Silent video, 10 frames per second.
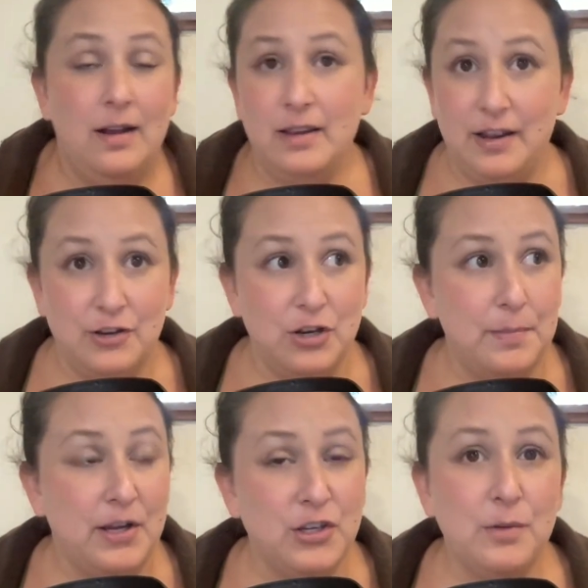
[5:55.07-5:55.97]
I don't know
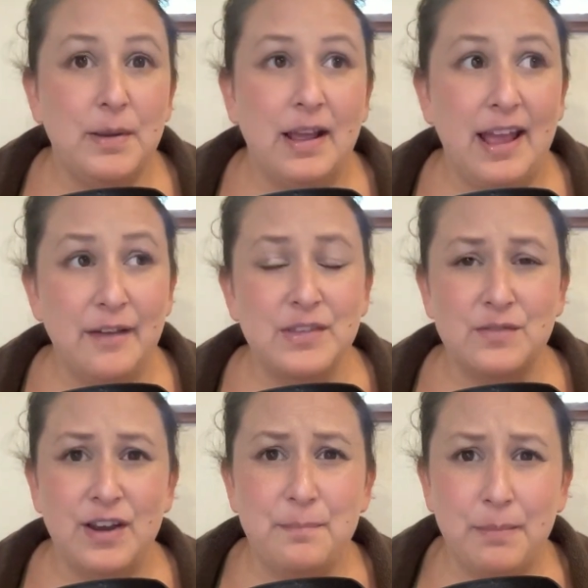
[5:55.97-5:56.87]
about you, but I have this
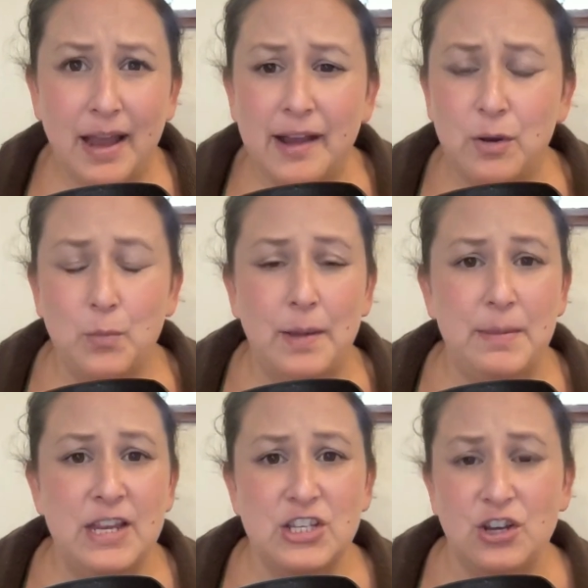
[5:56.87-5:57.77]
very black and white
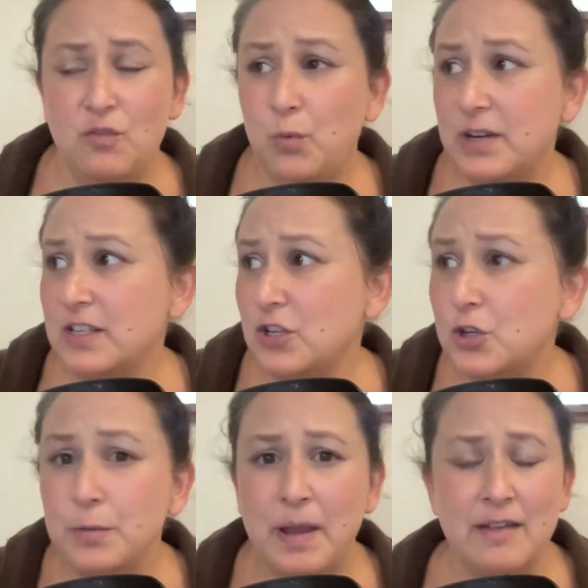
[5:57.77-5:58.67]
picture of what is a
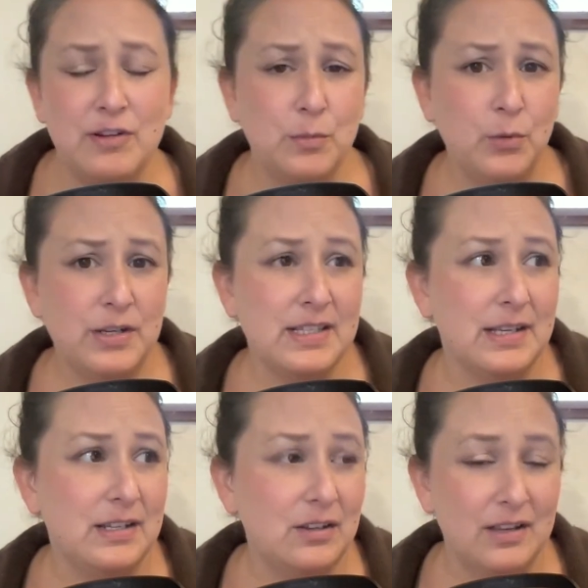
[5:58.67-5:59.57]
good parent and what is a
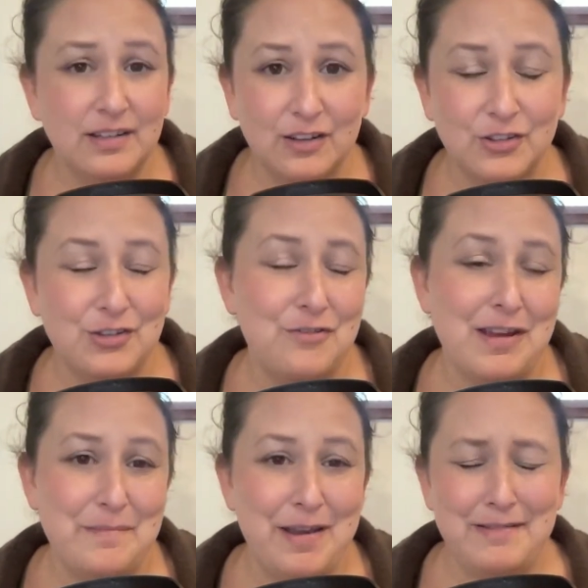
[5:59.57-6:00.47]
not so
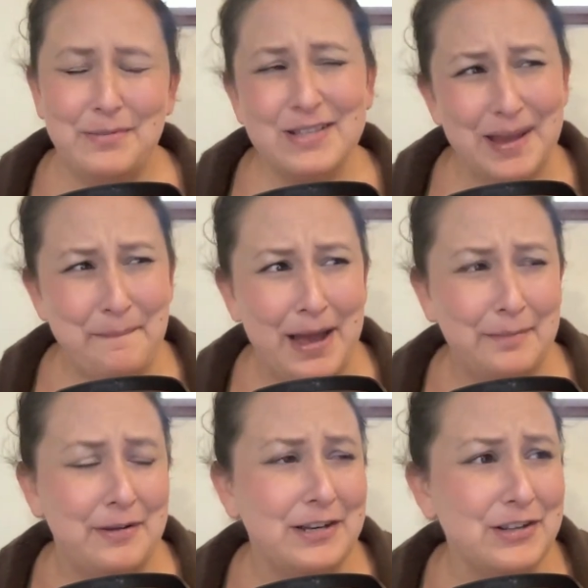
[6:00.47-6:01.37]
great parent. I wouldn't say a bad
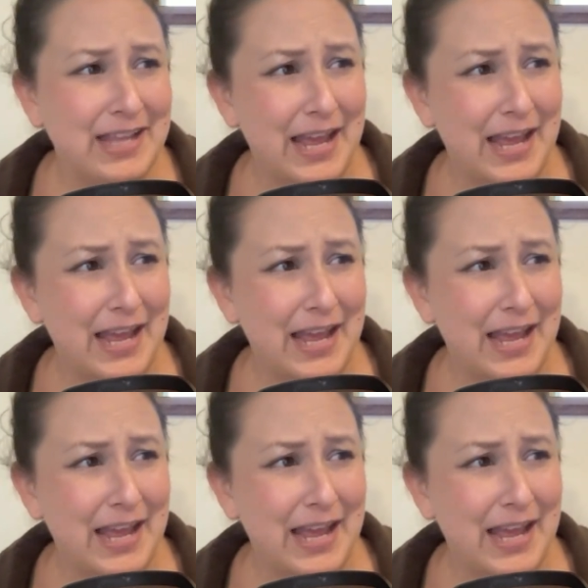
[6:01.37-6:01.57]
parent. I don't think